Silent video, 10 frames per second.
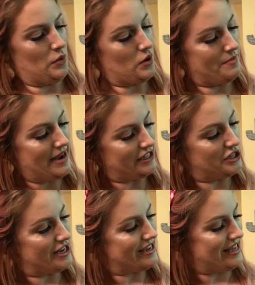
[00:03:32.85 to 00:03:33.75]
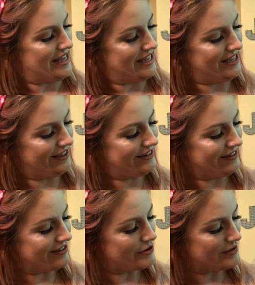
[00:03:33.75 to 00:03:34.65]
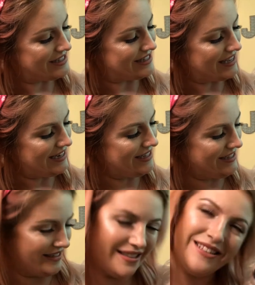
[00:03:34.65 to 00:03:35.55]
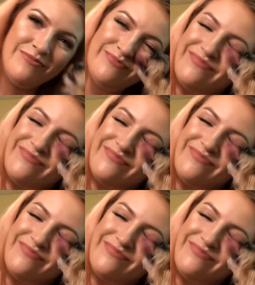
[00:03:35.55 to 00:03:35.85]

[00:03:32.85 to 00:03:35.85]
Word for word: We're matching again. Are you excited?